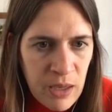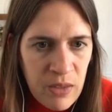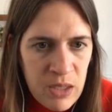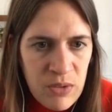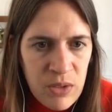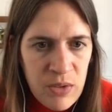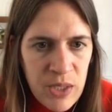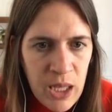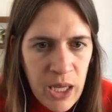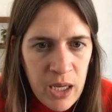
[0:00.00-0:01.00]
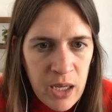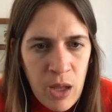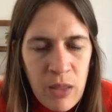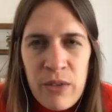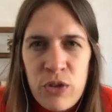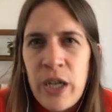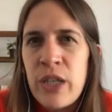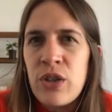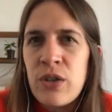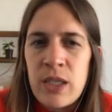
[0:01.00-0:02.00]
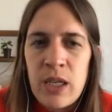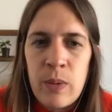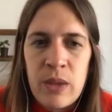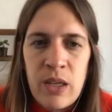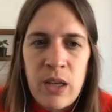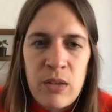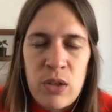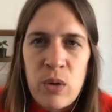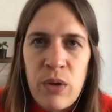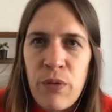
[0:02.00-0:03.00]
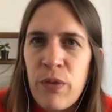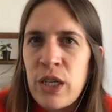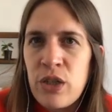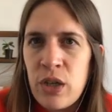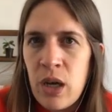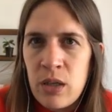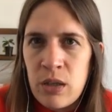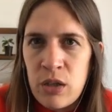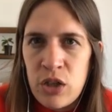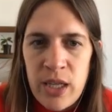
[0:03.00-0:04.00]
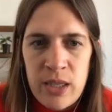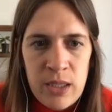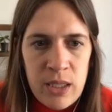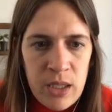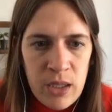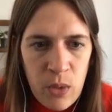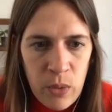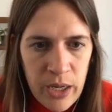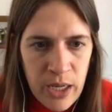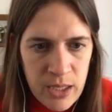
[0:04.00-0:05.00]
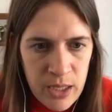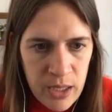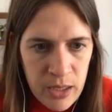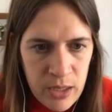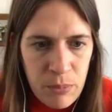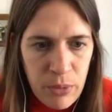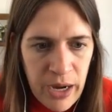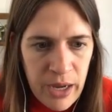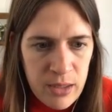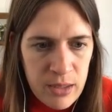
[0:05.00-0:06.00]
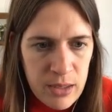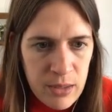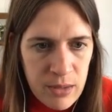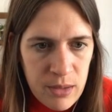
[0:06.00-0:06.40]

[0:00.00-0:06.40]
Yeah, this feels very like a lot of trends you're seeing with like the sort of fresh, young Gen Z oriented brands.